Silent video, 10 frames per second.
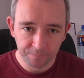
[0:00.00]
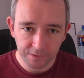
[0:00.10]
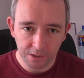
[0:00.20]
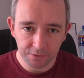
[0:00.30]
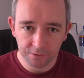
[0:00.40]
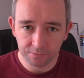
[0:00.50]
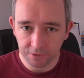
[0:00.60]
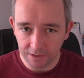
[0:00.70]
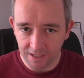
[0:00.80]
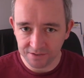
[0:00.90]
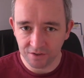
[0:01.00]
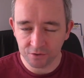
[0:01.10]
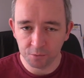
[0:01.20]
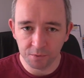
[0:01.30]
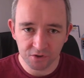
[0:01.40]
Now the, the last
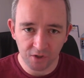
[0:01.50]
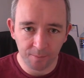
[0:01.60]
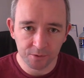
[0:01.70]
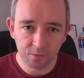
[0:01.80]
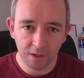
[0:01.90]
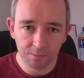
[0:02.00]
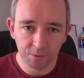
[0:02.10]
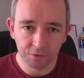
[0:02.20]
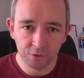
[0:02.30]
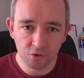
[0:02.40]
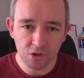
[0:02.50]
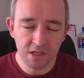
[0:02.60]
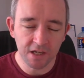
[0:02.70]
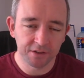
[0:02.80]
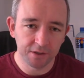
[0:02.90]
S could be stop as well, but usually
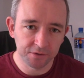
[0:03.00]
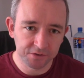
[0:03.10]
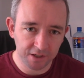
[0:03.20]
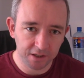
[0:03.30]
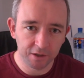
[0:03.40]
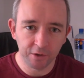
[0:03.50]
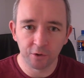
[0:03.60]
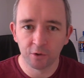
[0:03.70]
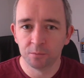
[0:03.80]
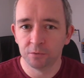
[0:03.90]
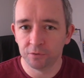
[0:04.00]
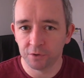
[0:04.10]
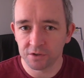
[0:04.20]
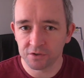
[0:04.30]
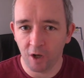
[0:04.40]
you get down to second gear
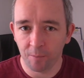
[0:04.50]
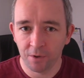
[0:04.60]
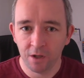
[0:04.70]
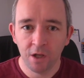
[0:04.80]
before you stop.